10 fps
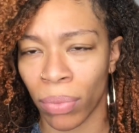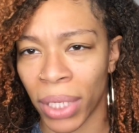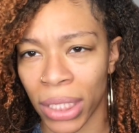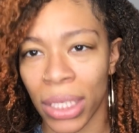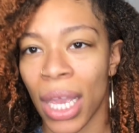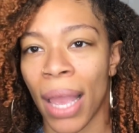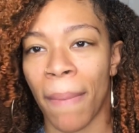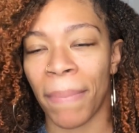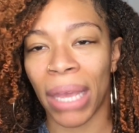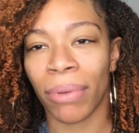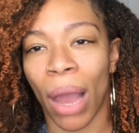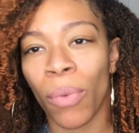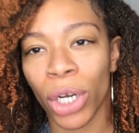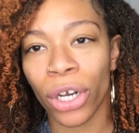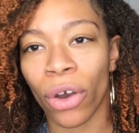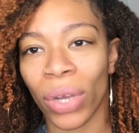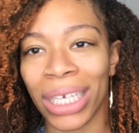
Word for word: because maybe I want to know,